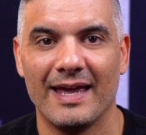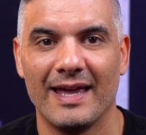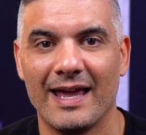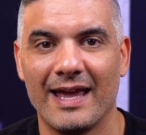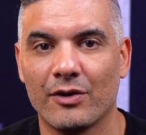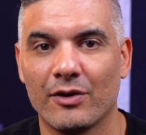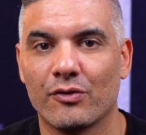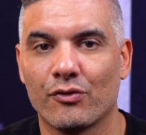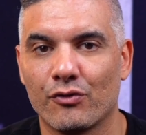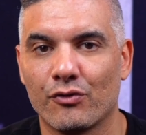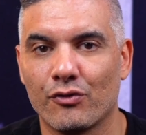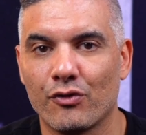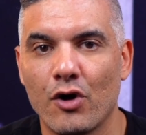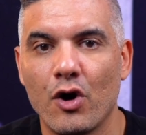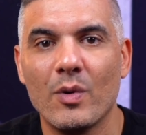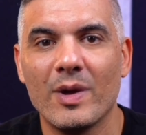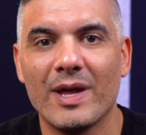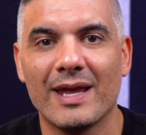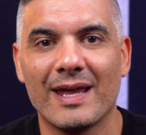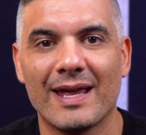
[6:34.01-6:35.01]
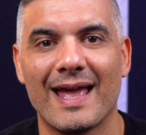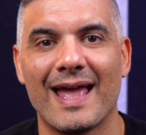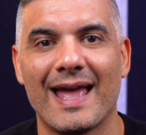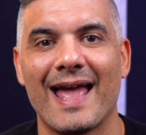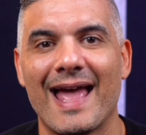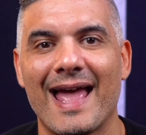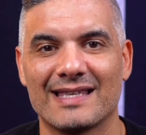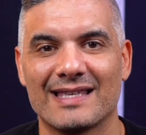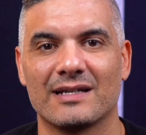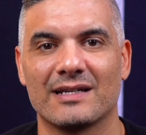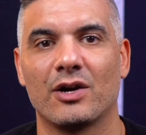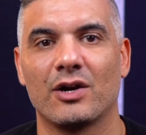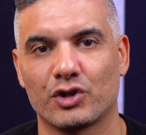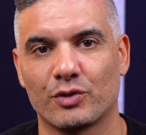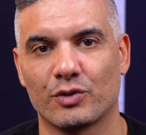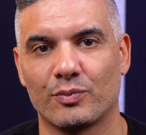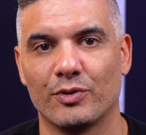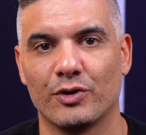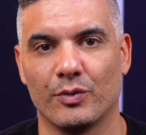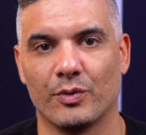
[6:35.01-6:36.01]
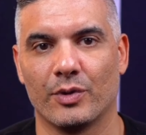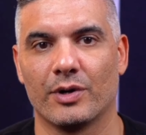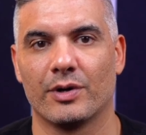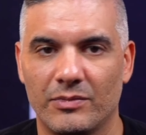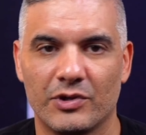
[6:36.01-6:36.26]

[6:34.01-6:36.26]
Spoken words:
and growing as an entrepreneur.